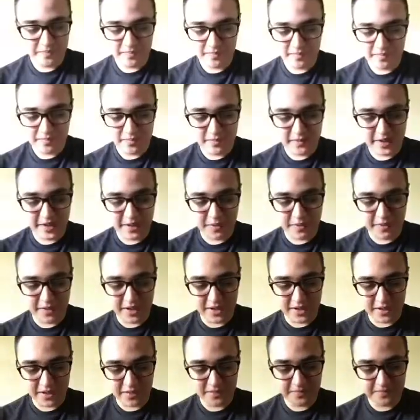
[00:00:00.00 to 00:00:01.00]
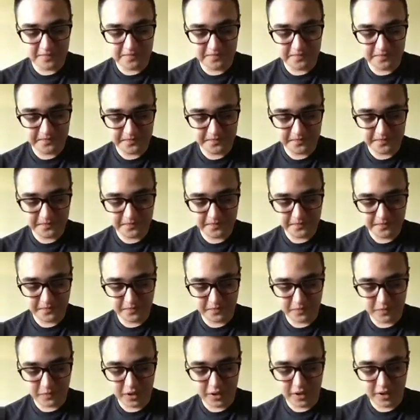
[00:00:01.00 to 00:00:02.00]
I don't get it.
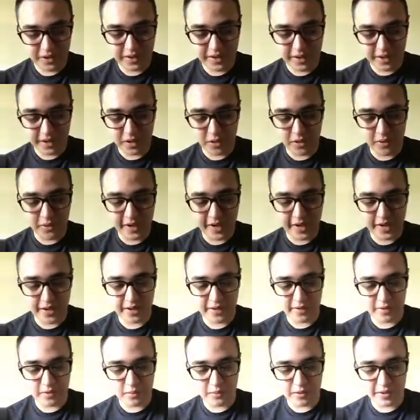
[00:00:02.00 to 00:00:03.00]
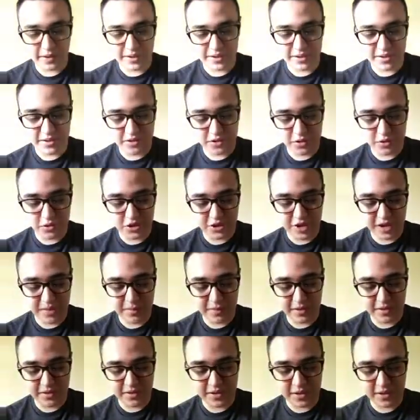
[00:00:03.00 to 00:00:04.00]
I think they'd learn how to release new
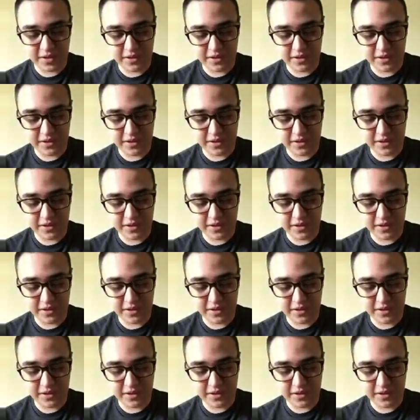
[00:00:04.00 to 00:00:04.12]
champions now.